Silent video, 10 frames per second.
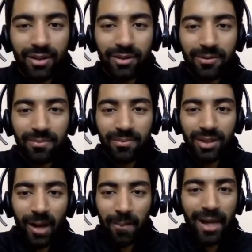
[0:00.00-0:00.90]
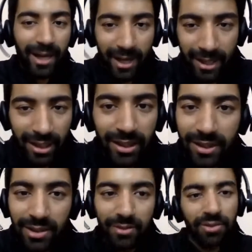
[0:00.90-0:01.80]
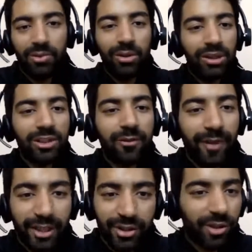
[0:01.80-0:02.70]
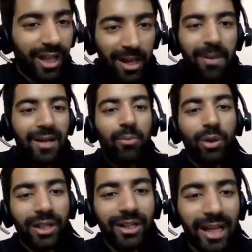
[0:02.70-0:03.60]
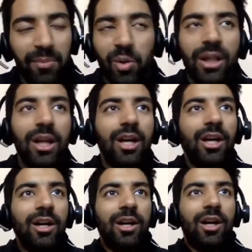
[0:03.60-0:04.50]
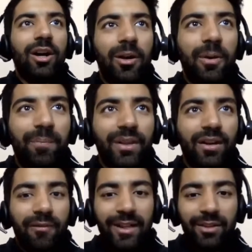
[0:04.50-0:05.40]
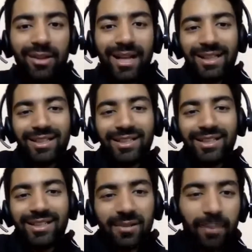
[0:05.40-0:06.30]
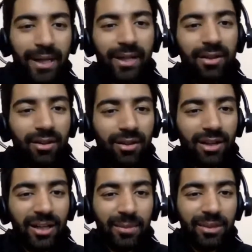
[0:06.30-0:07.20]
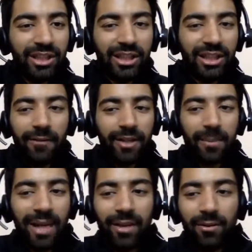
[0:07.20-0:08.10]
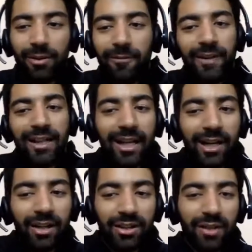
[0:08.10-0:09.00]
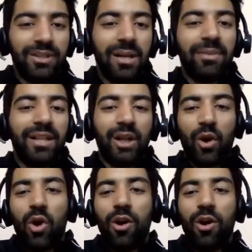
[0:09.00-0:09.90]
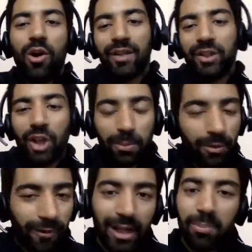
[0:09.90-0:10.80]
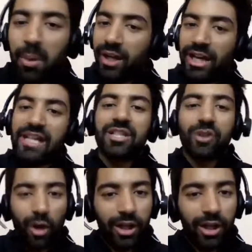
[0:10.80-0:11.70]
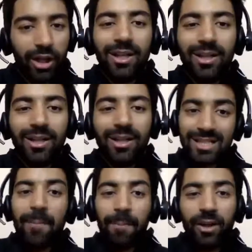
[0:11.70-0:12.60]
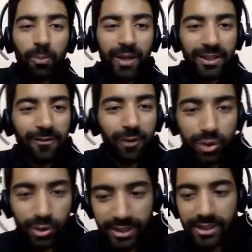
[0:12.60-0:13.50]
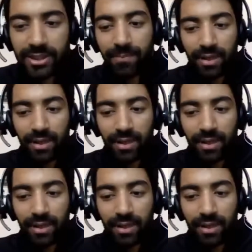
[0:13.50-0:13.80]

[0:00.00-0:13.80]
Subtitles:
uh, apply directly. You will just waste your time, and more than time, you will when you will get the rejection mail immediately after applying, you will feel that there was something wrong with your profile, but it is not. There are separate openings for students.